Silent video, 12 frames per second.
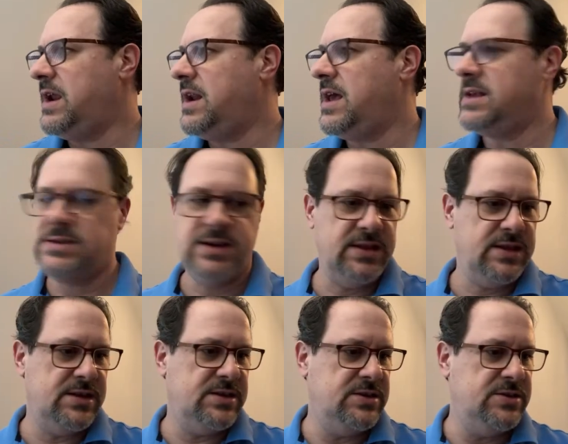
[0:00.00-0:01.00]
has
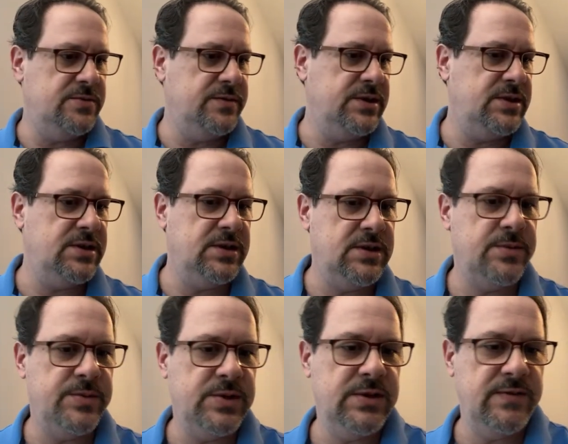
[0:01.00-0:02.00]
anything to do with it.
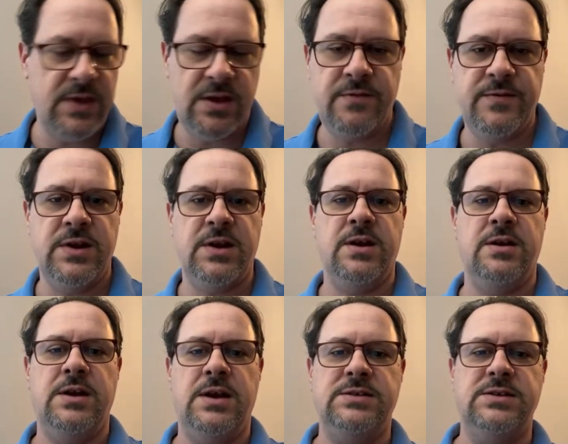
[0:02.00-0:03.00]
Look at that over there.
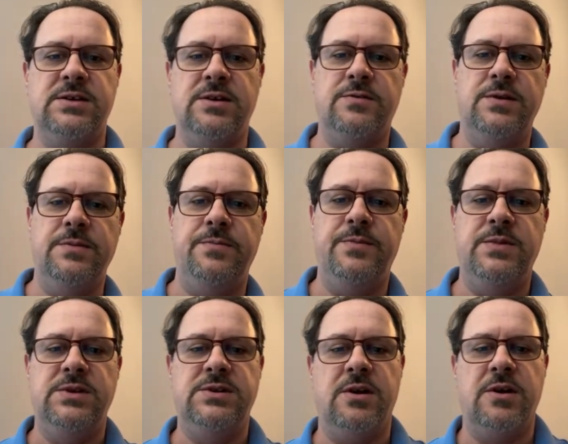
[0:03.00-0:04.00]
How's it going?
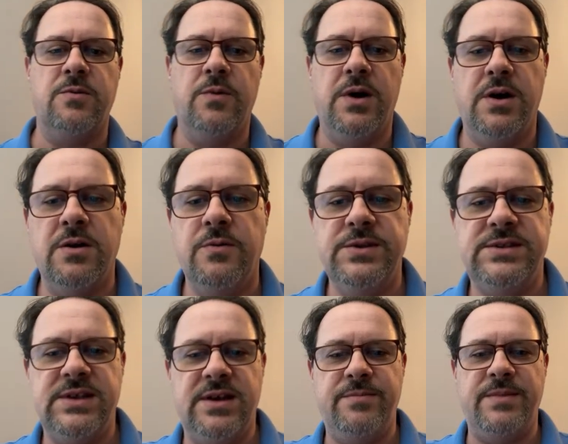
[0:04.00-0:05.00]
Dark Water, what's
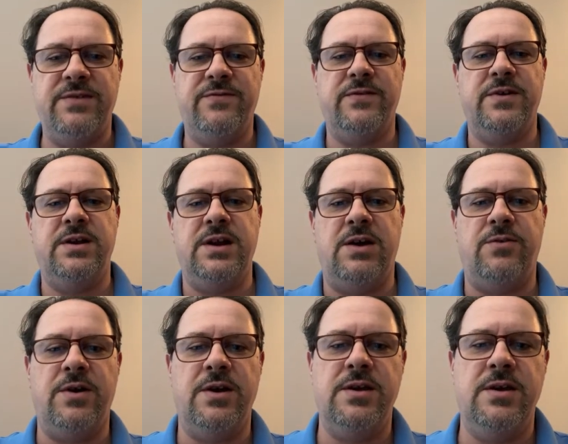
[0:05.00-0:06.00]
up, my friend? How
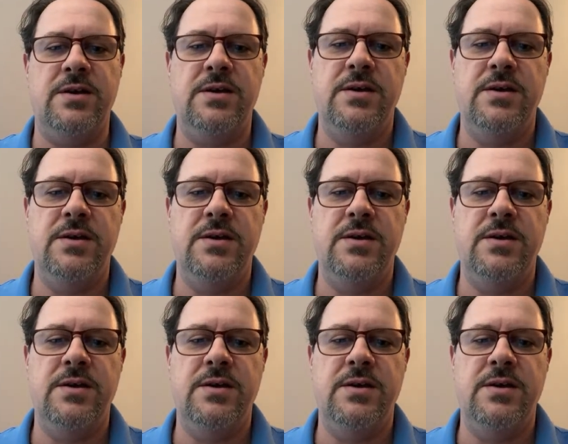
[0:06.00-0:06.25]
are you?